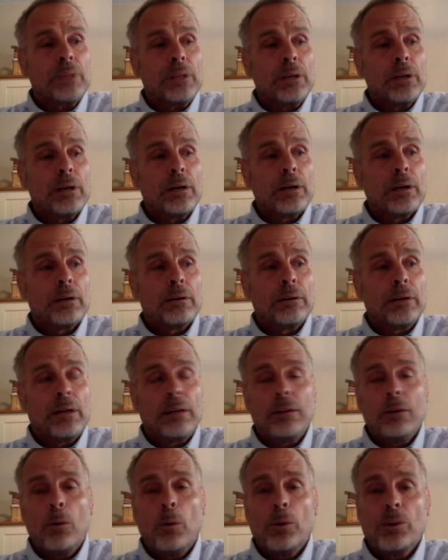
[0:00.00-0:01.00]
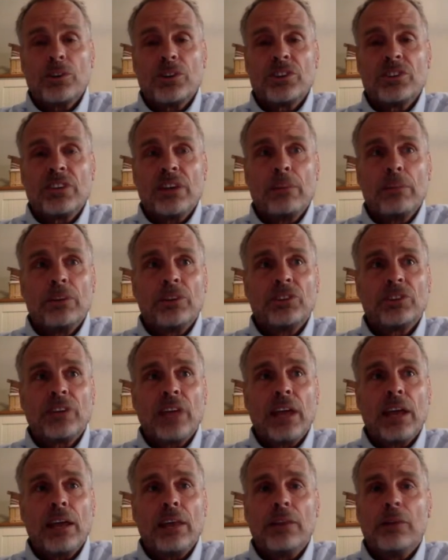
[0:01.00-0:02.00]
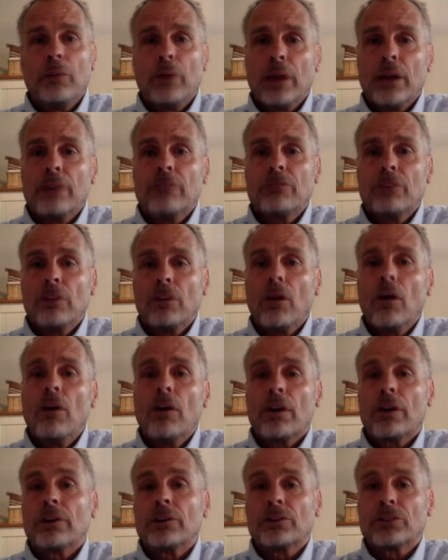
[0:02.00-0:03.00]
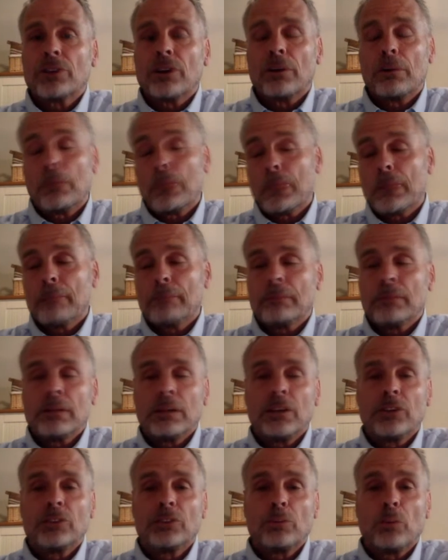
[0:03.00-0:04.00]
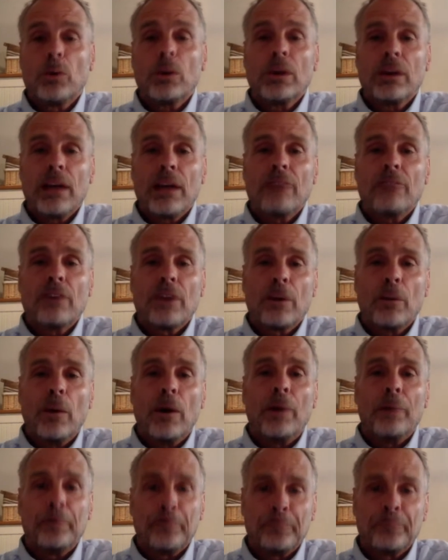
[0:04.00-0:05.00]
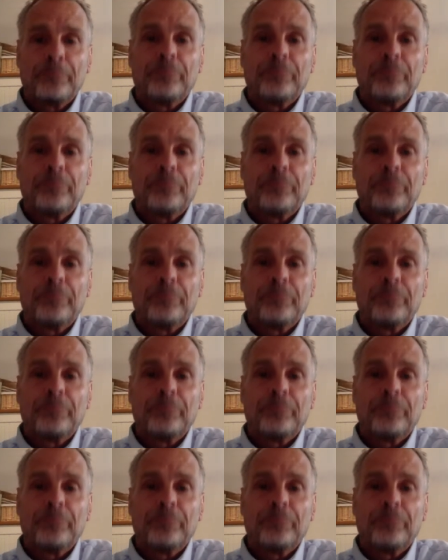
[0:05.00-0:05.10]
Uh, and the horses seem to stay in the ring for longer. So it's working out very well.